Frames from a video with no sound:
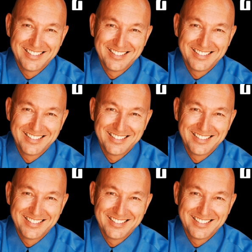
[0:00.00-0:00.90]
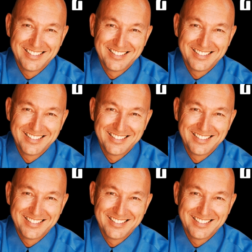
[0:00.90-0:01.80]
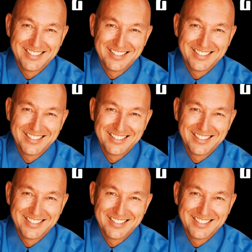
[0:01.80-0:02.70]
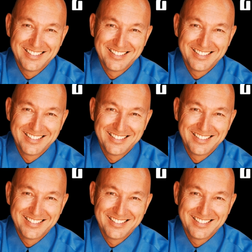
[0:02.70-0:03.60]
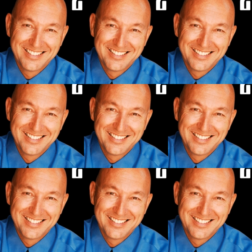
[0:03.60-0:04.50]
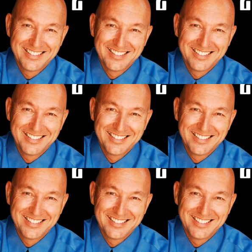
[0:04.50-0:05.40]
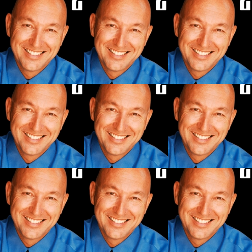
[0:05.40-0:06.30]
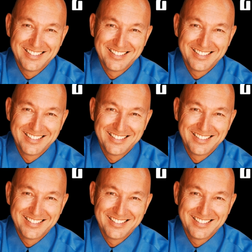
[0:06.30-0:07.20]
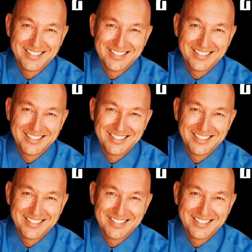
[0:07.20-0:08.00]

This is a still picture; no speech is visible.